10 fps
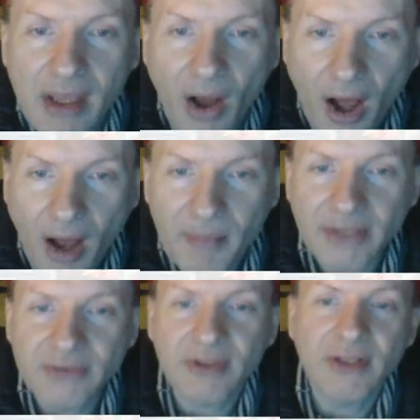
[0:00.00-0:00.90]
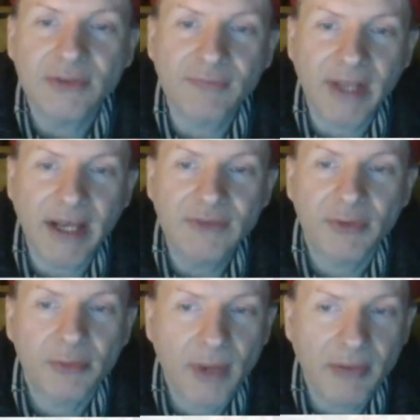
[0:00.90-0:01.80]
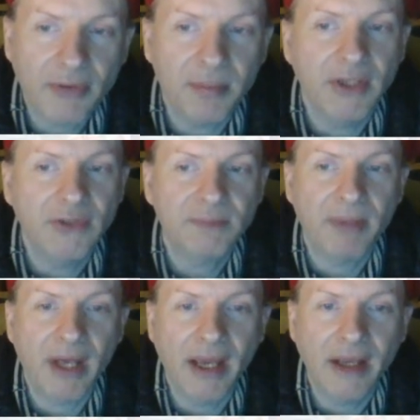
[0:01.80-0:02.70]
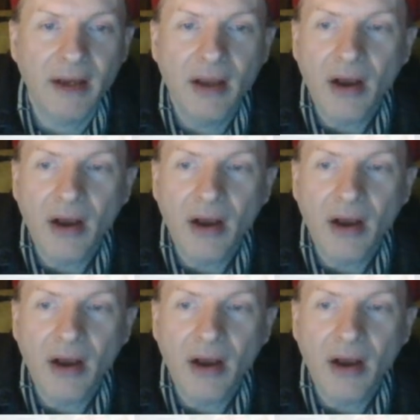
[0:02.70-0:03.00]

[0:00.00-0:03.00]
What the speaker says: Almond is flanked throughout the piece by